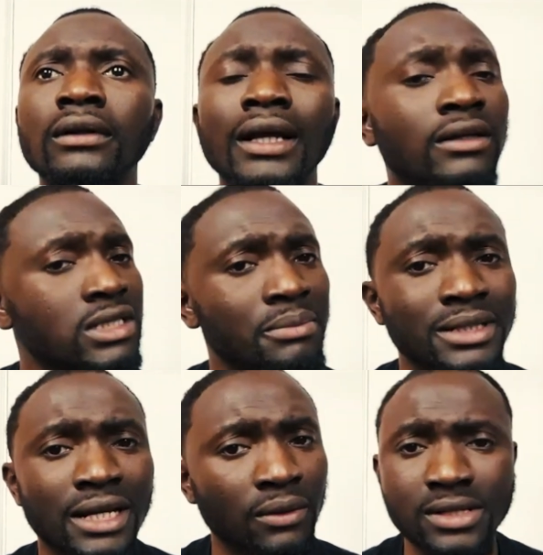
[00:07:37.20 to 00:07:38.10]
That doesn't
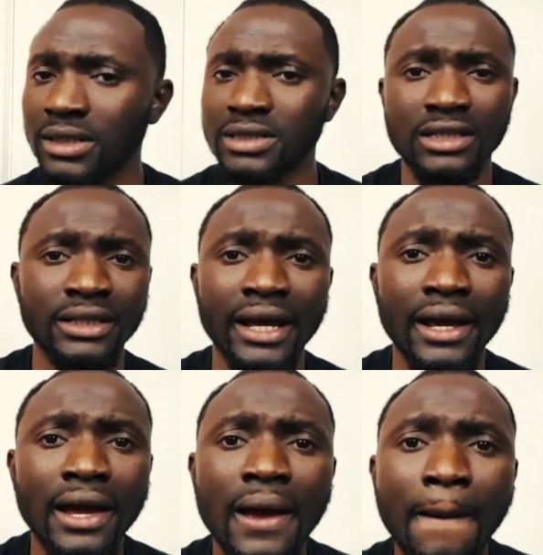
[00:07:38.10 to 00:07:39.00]
mean the anointing isn't
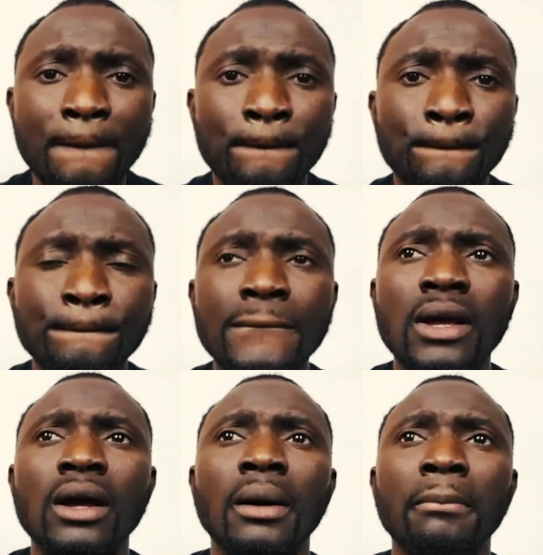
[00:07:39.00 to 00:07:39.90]
there,
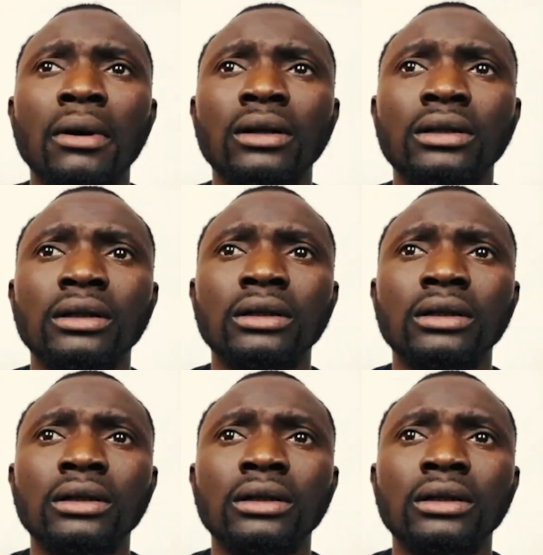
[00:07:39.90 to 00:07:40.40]
but